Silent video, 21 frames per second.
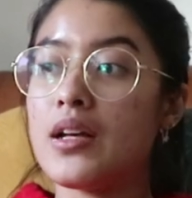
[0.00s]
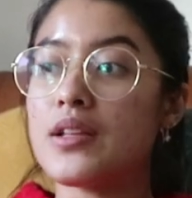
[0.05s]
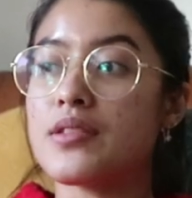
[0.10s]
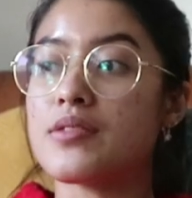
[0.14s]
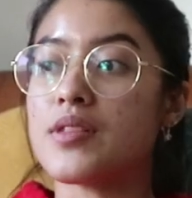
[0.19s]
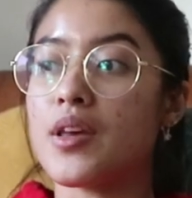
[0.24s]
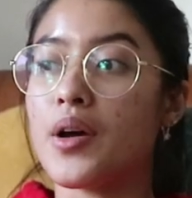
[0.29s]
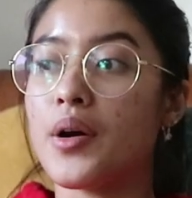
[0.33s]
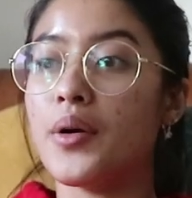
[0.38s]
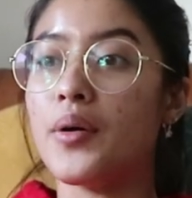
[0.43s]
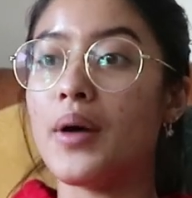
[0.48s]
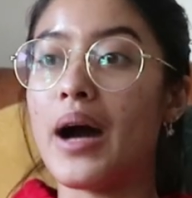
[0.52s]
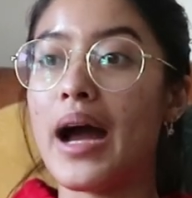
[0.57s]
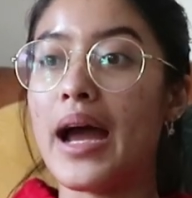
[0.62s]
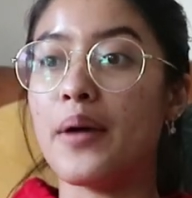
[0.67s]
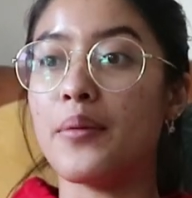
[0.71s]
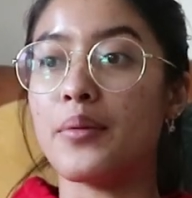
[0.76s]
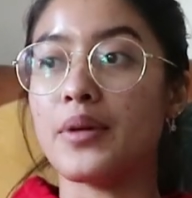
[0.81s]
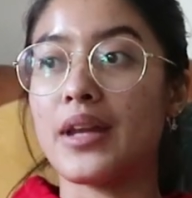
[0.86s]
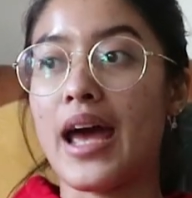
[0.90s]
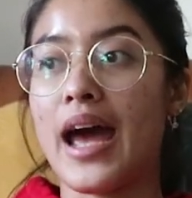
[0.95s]
so
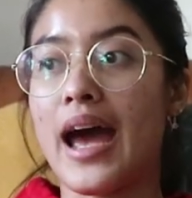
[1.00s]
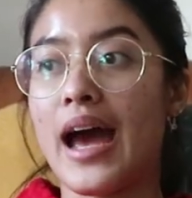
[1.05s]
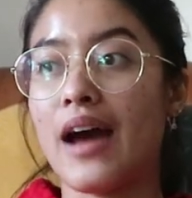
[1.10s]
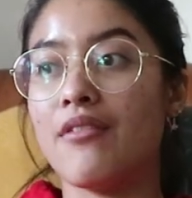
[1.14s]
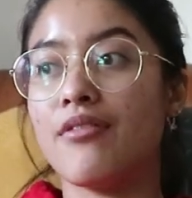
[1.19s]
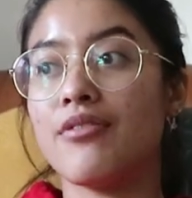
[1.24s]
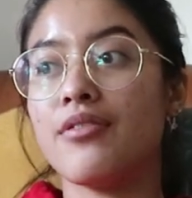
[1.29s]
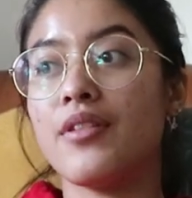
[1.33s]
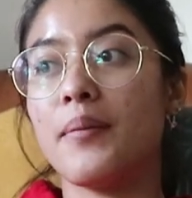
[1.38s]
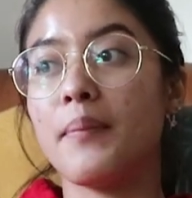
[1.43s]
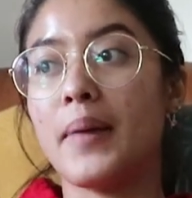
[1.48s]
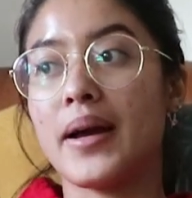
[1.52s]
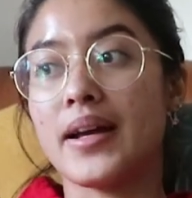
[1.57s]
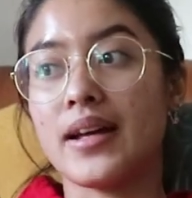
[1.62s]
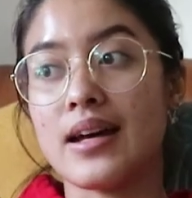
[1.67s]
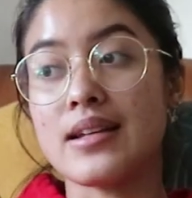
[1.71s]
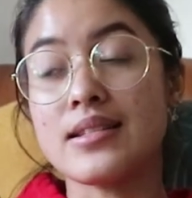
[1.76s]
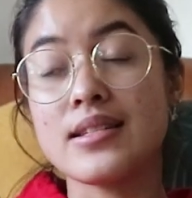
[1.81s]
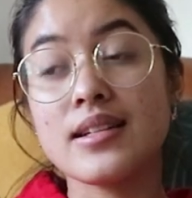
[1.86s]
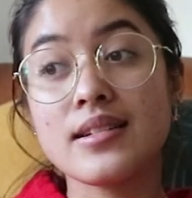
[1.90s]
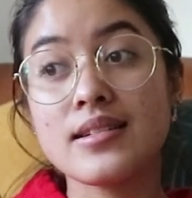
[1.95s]
I would have my
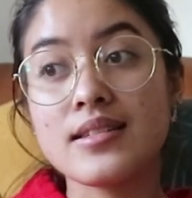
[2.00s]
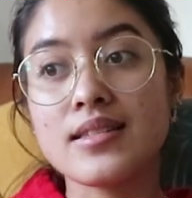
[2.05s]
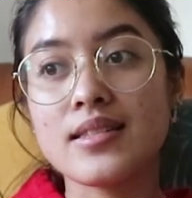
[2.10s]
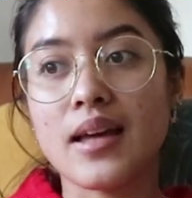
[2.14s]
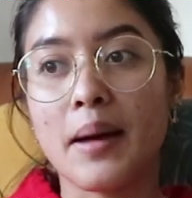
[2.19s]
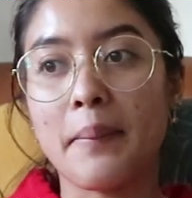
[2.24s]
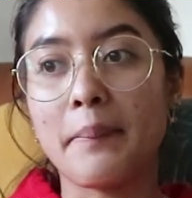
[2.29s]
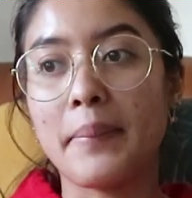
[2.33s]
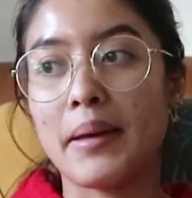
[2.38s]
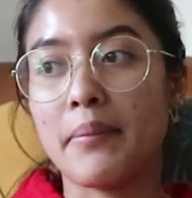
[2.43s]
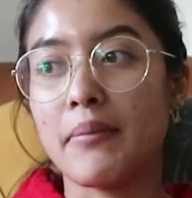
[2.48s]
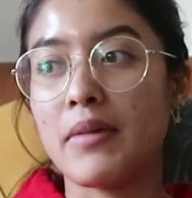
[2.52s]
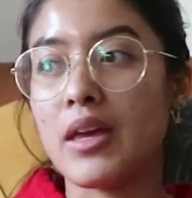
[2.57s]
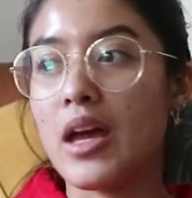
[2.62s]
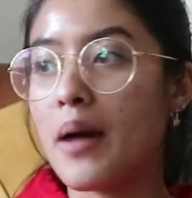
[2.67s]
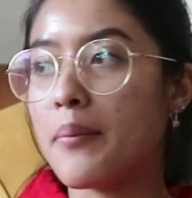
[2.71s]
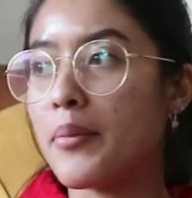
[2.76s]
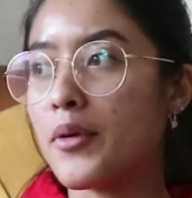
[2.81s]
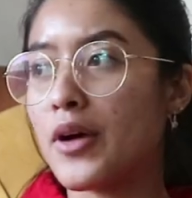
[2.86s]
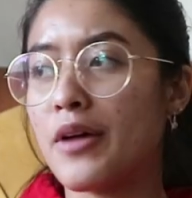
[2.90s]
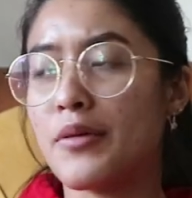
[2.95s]
cousins come pick me
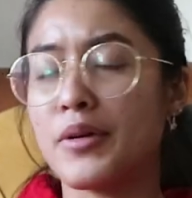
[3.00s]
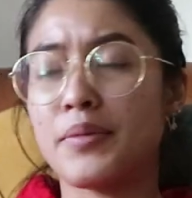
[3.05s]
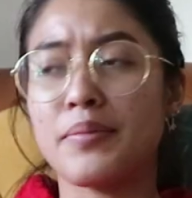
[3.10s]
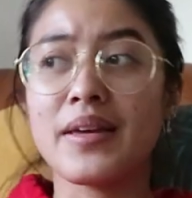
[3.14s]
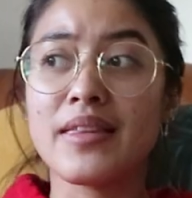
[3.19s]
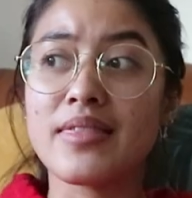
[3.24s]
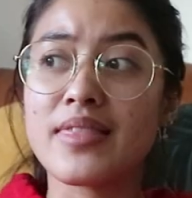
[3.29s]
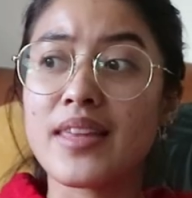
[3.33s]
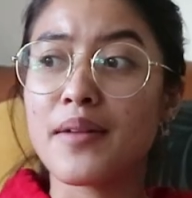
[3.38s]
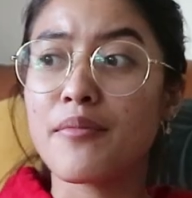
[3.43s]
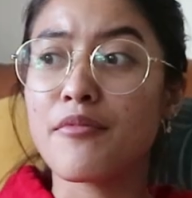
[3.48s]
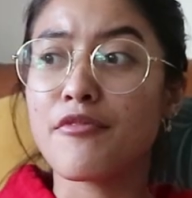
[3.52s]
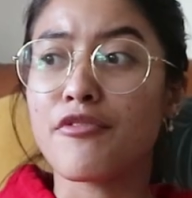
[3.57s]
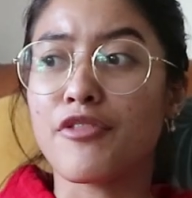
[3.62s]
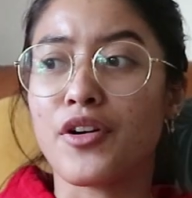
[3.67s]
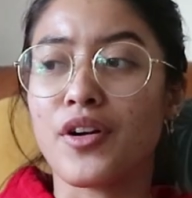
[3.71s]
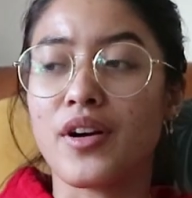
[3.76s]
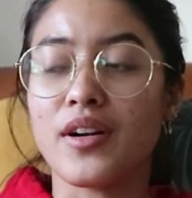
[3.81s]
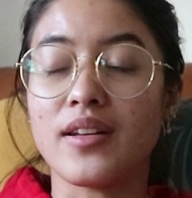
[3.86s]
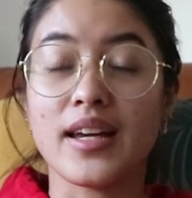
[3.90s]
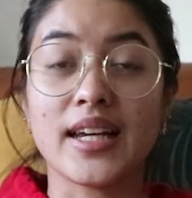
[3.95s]
up, or I would meet them
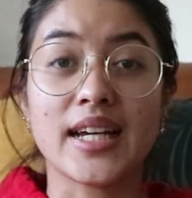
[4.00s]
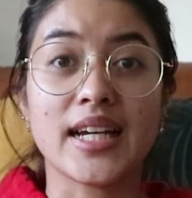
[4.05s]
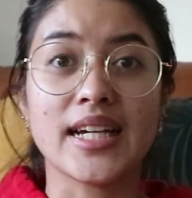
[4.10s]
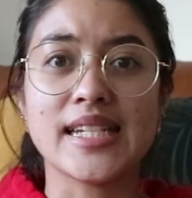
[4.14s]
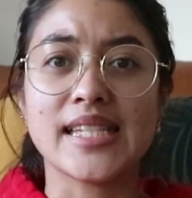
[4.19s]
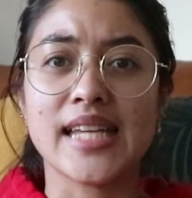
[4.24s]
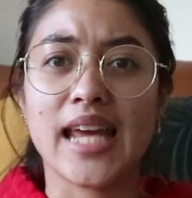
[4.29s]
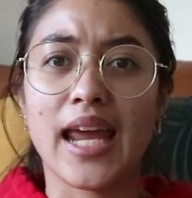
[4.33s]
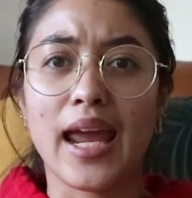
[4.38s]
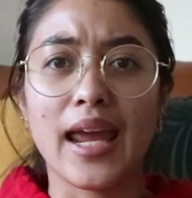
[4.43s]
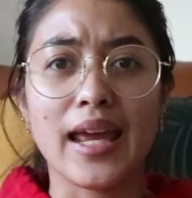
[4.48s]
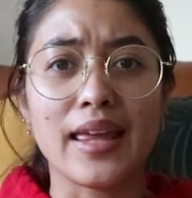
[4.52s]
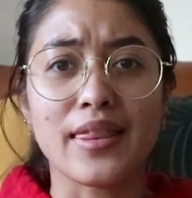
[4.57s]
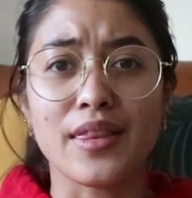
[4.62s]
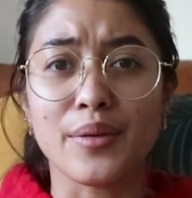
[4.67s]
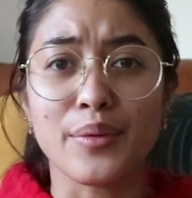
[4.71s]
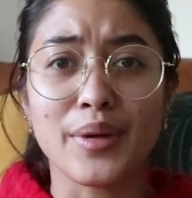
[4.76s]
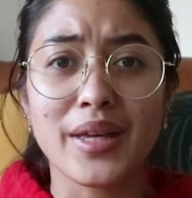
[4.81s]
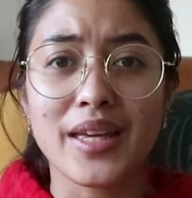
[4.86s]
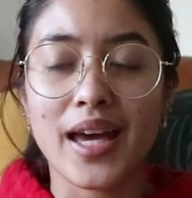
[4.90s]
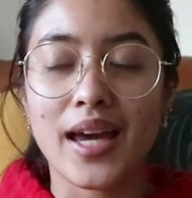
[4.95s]
for like a day in
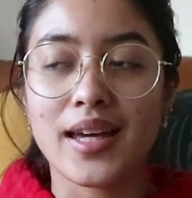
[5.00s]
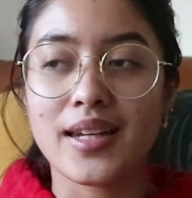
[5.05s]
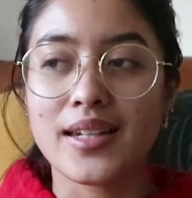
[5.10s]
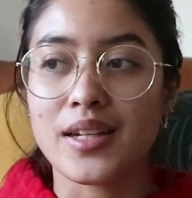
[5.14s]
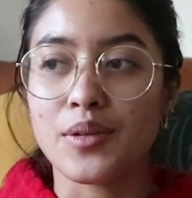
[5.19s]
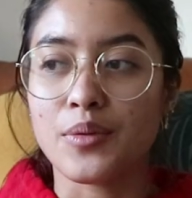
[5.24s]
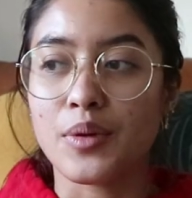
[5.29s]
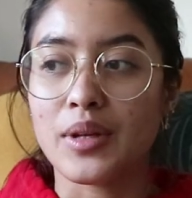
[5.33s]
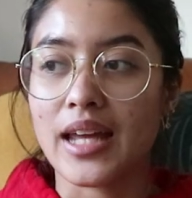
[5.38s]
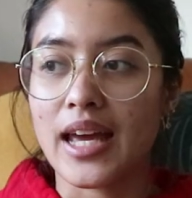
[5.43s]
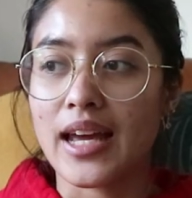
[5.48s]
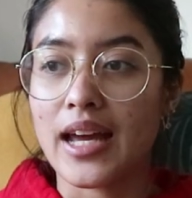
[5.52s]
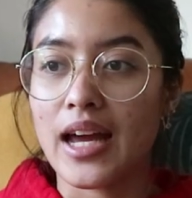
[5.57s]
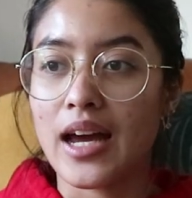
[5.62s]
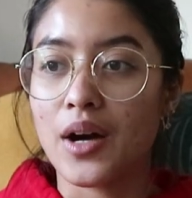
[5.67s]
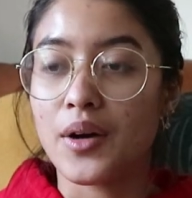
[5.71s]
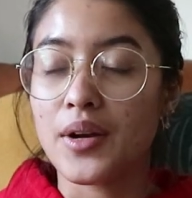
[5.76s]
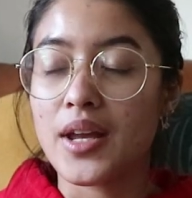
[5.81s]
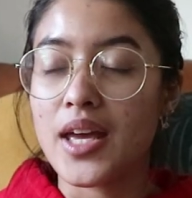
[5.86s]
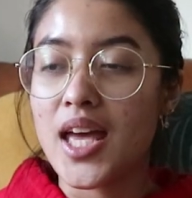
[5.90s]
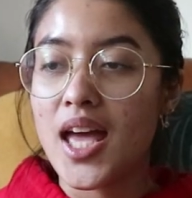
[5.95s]
the weekend and we'd hang
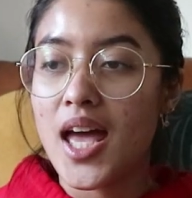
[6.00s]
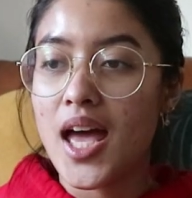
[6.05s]
out,